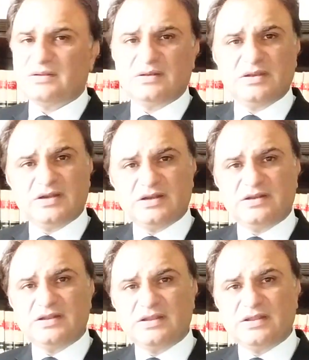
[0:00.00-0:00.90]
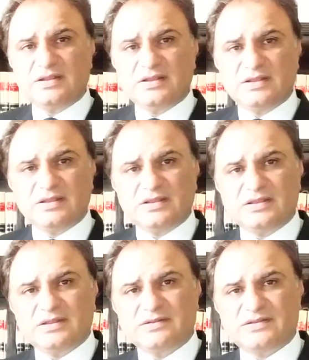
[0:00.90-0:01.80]
learned
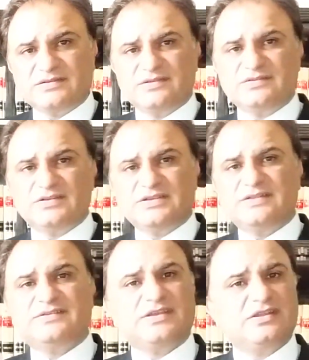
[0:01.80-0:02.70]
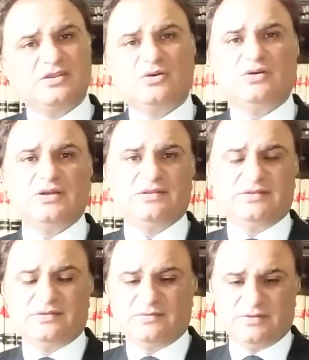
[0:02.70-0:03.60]
sessions judge has taken the
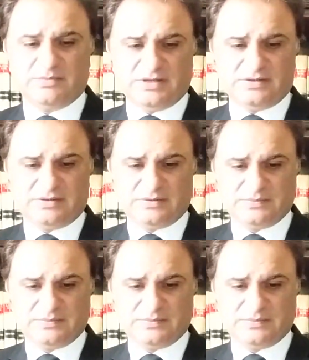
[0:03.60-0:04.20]
cognizance of the matter